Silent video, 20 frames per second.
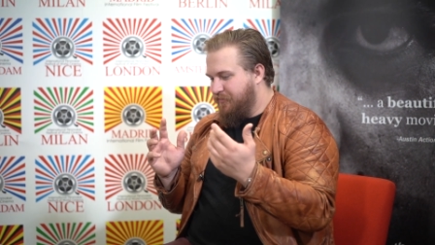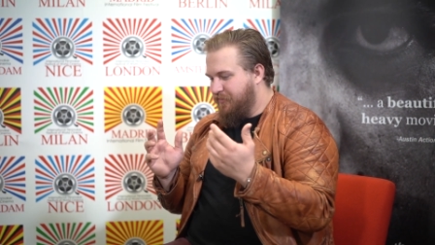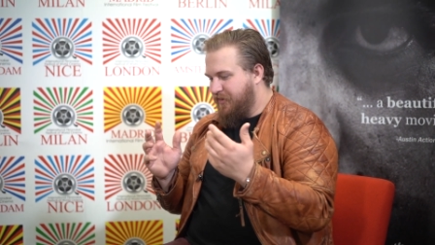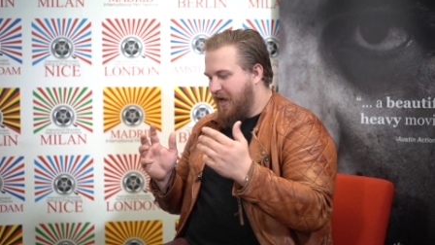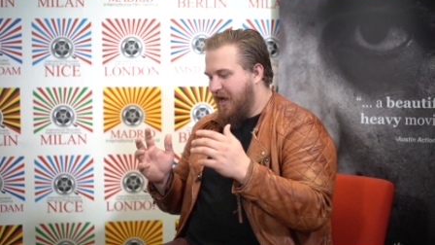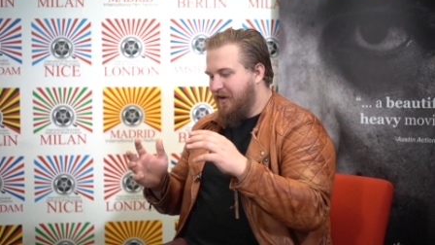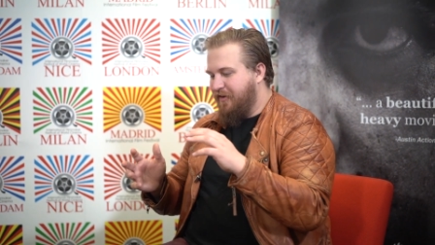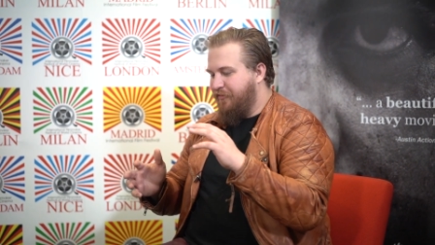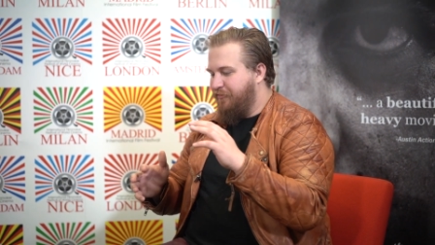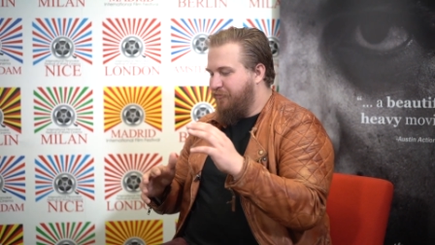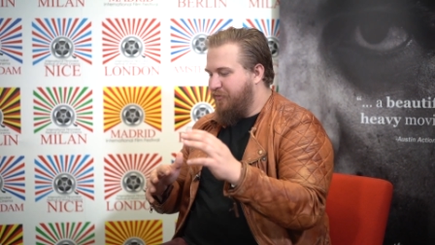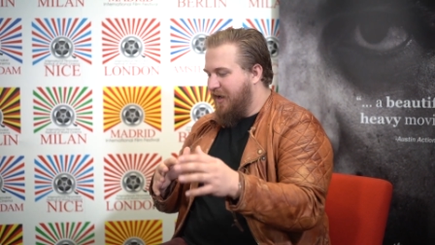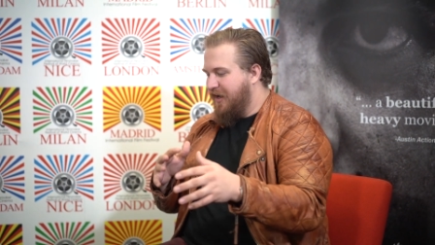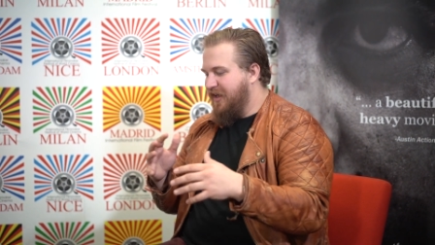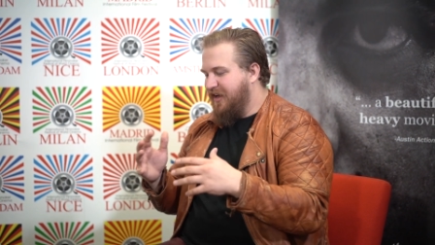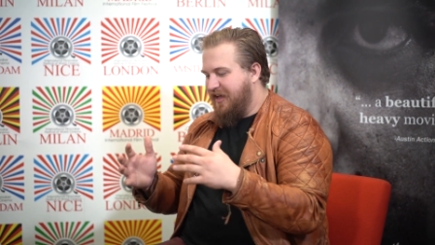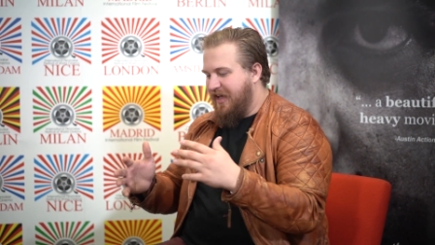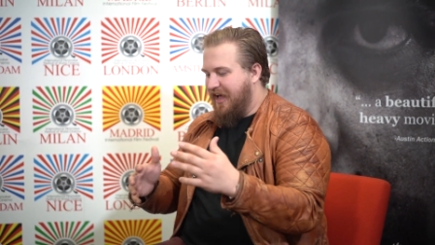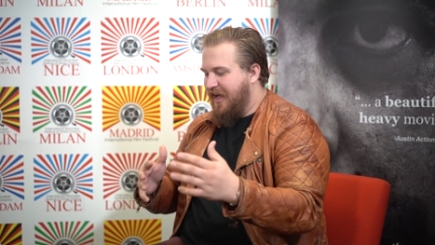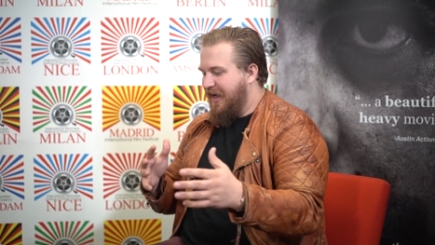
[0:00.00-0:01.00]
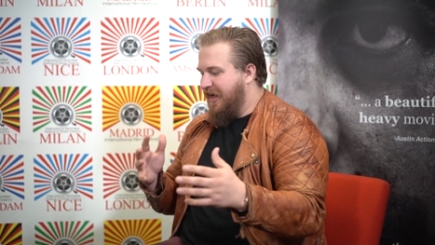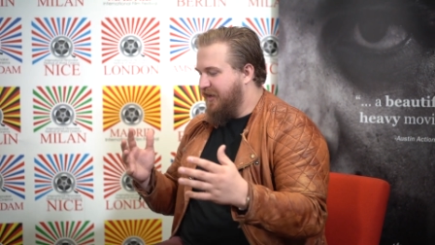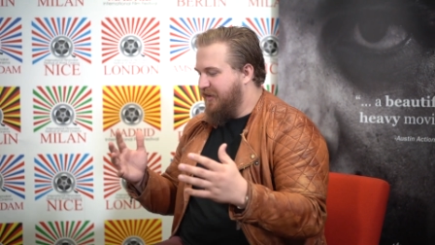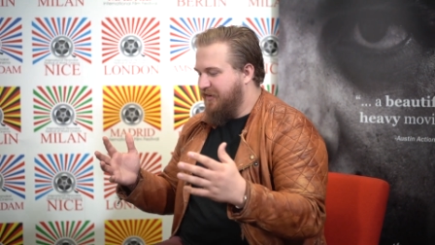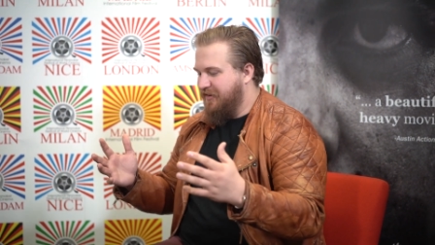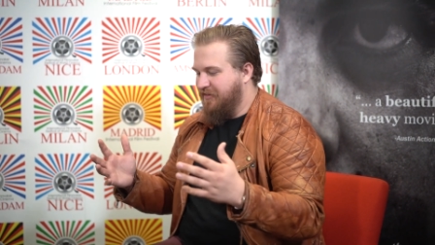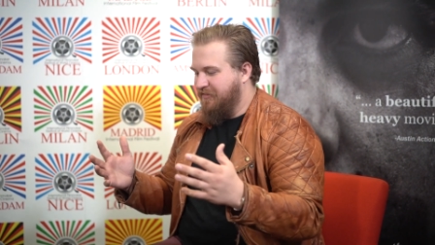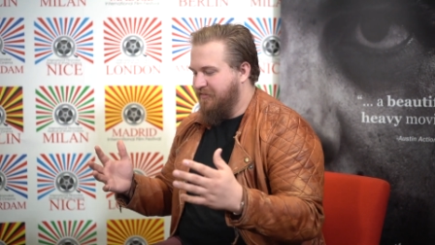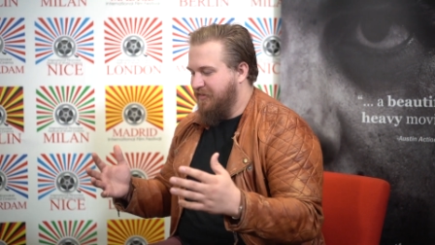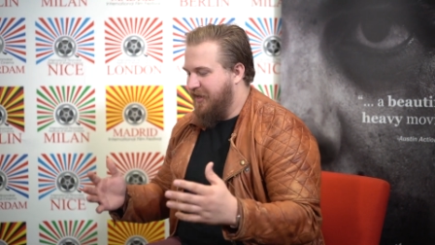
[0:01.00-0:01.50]
kind of renegade
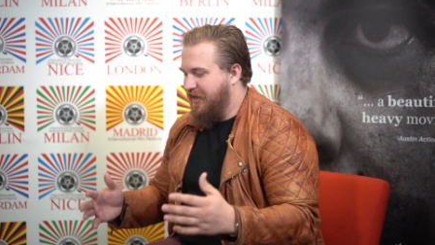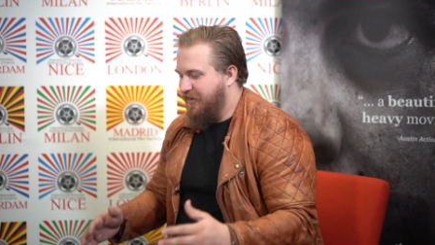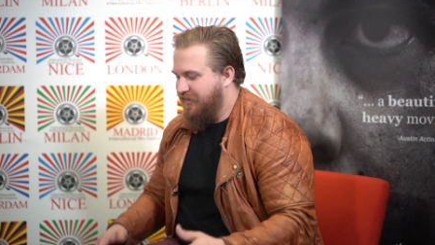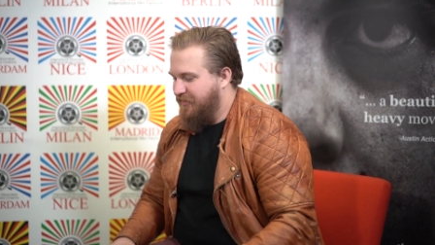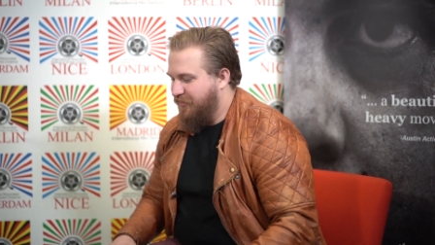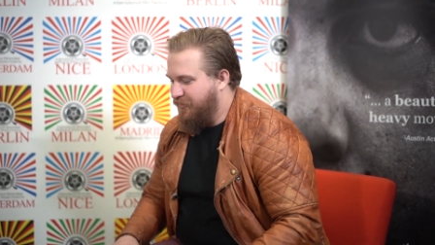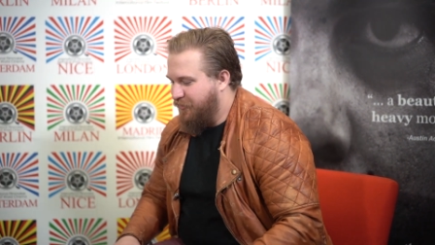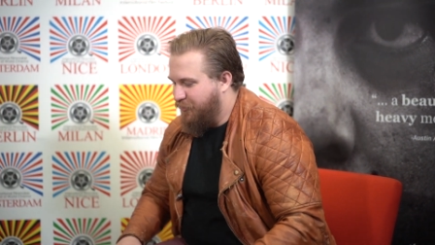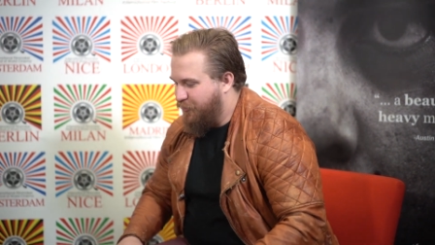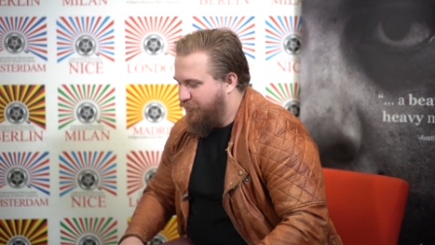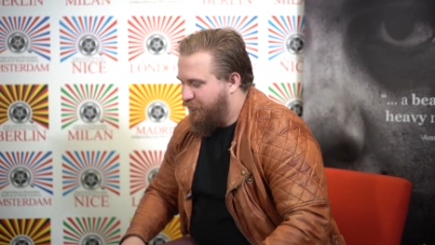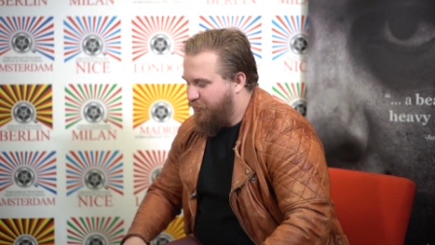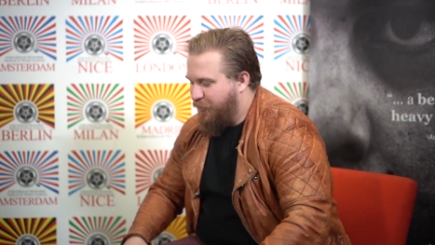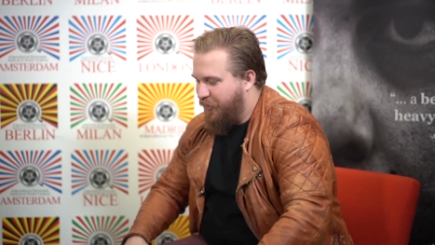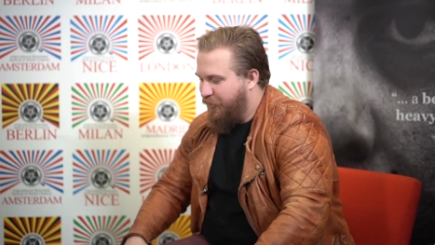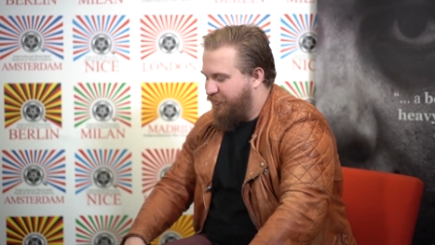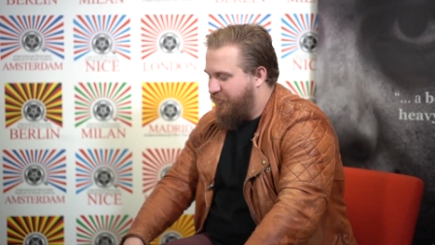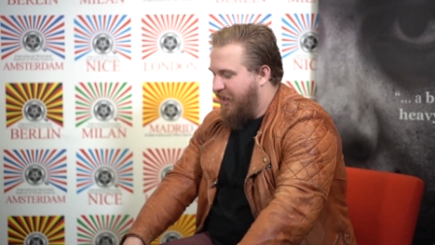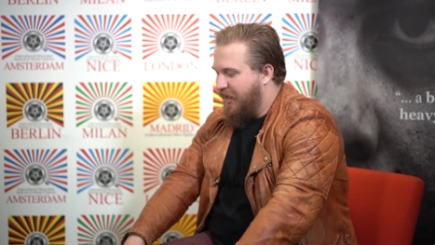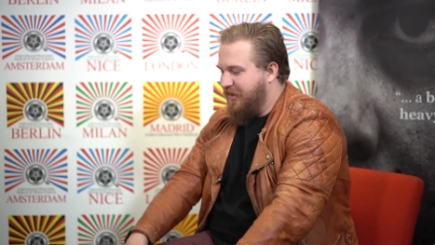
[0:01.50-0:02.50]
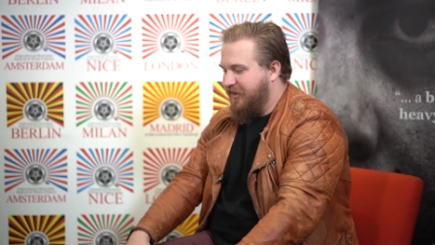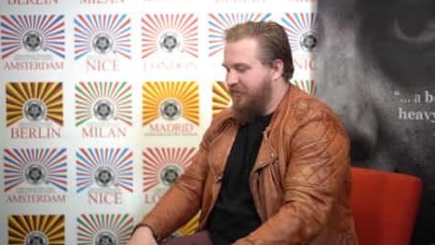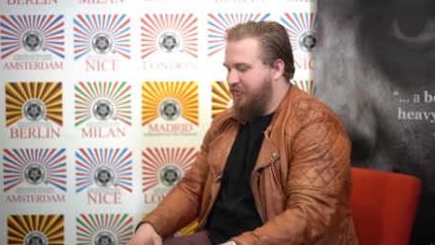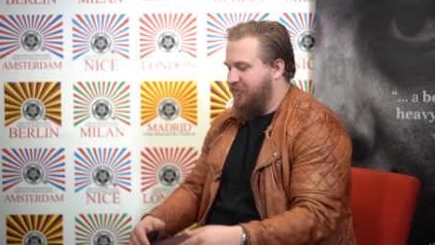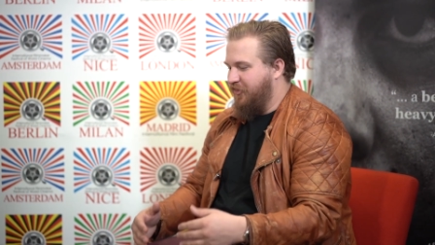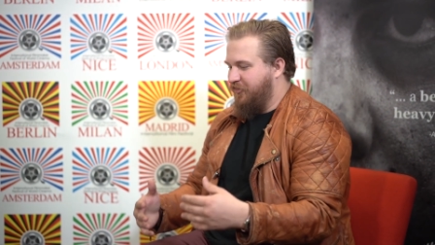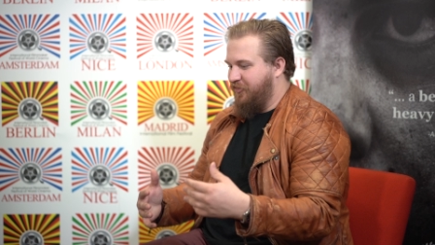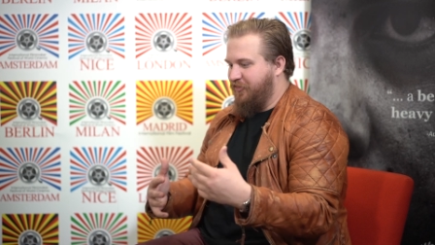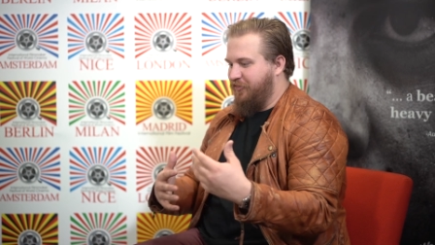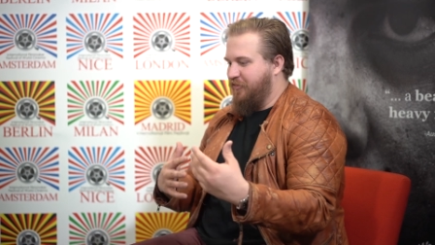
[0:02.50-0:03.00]
and we were trying to
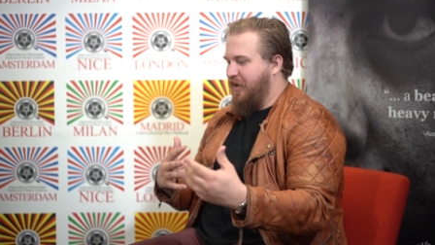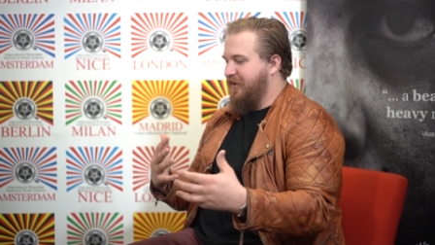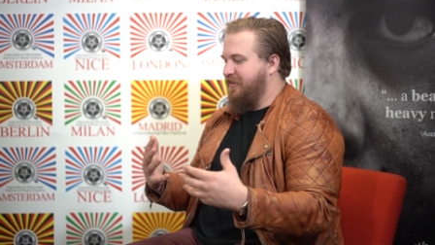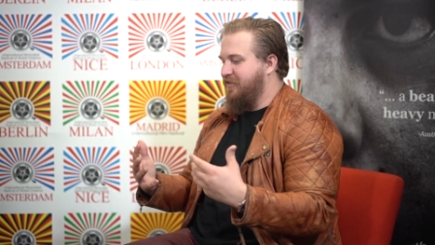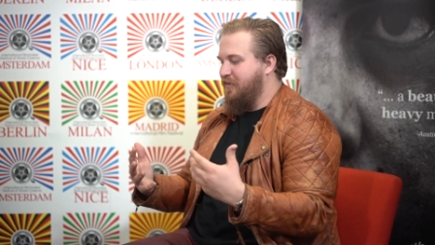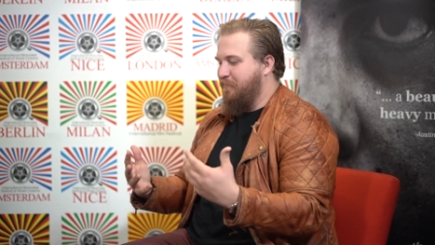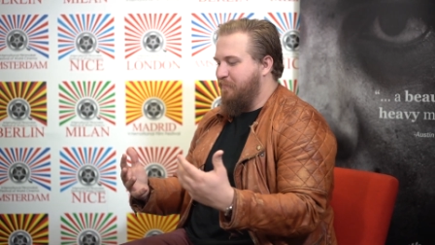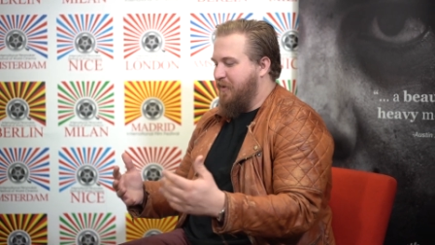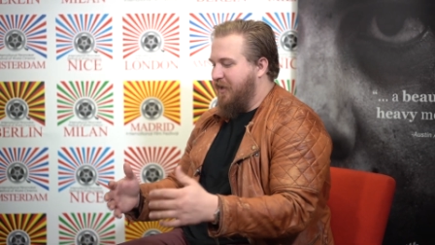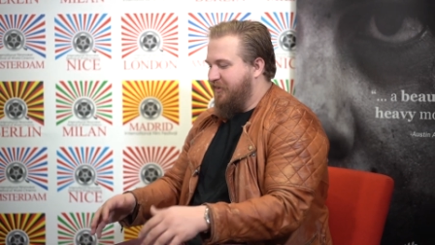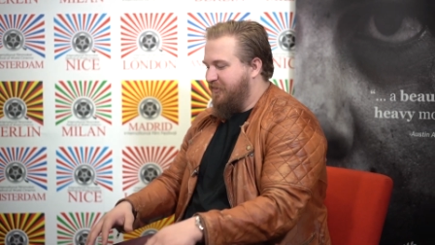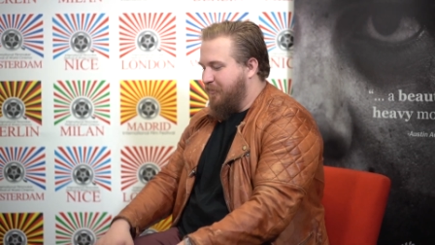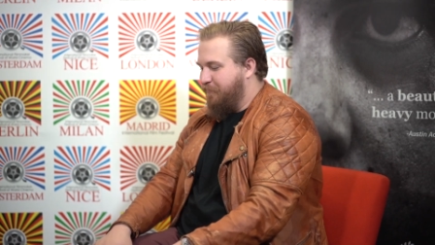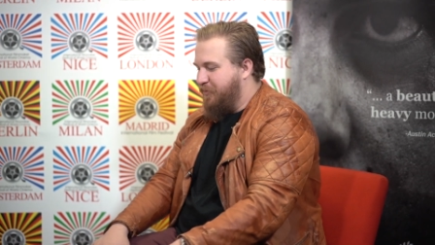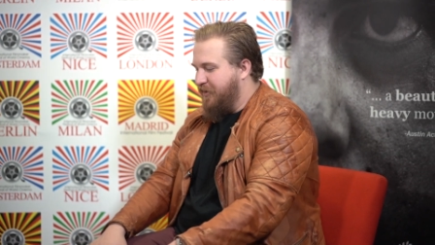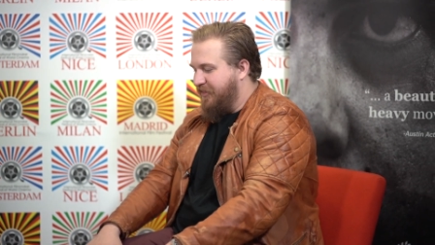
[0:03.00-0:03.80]
just stretch the budget,